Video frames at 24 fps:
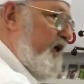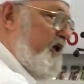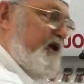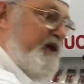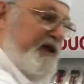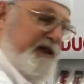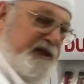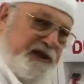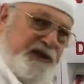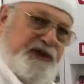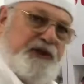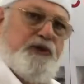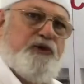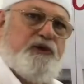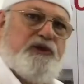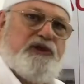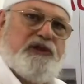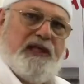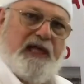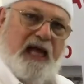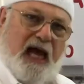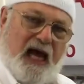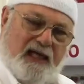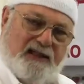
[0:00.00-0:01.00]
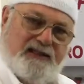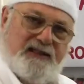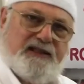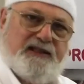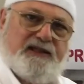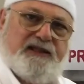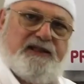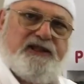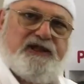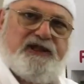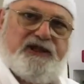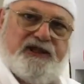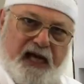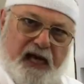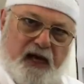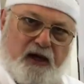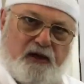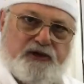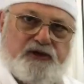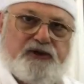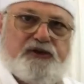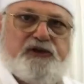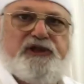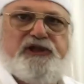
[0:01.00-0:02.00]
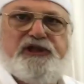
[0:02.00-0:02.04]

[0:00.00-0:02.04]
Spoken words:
Shih Tzus, Lhasas, Schnauzers,